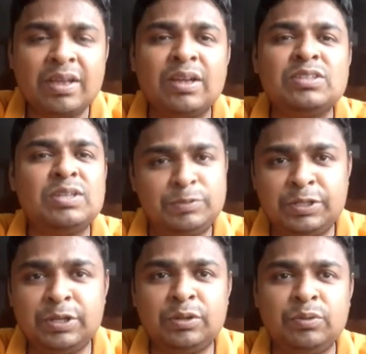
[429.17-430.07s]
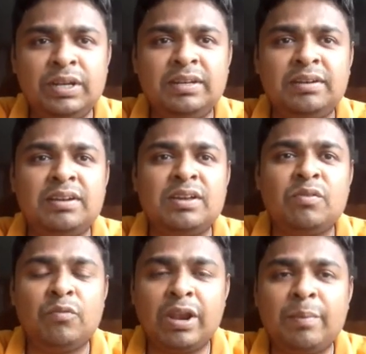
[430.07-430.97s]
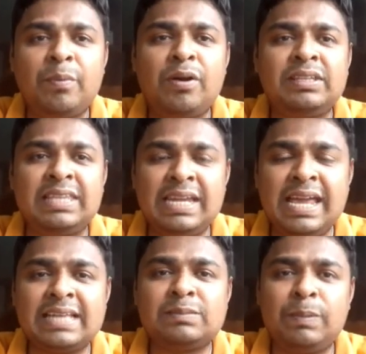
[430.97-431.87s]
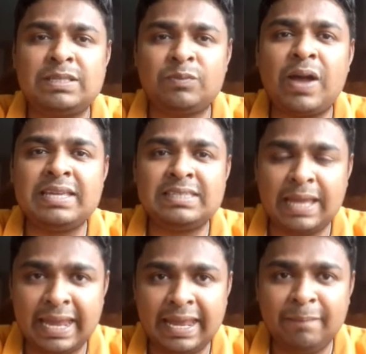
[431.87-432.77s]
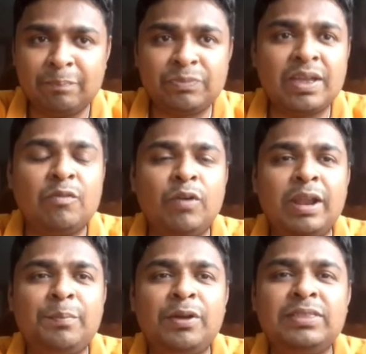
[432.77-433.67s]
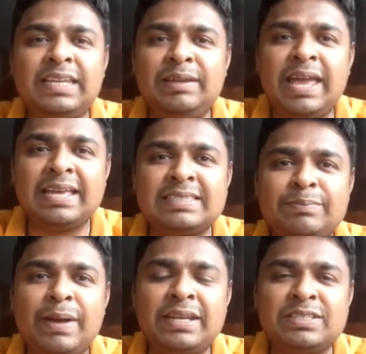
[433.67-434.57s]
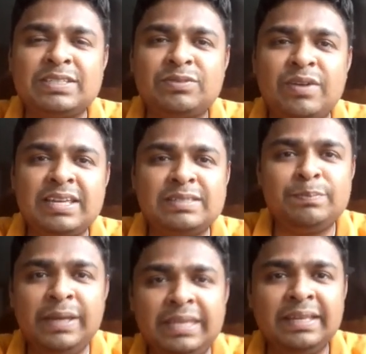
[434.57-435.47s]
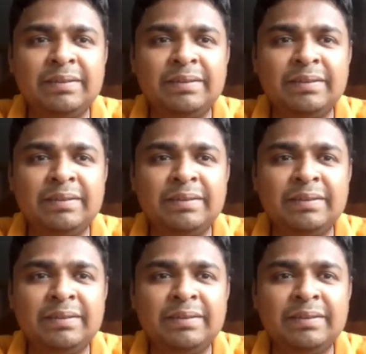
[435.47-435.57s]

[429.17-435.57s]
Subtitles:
Substitute it. 1 upon 3x plus y is a, 1 upon 3x minus y is b.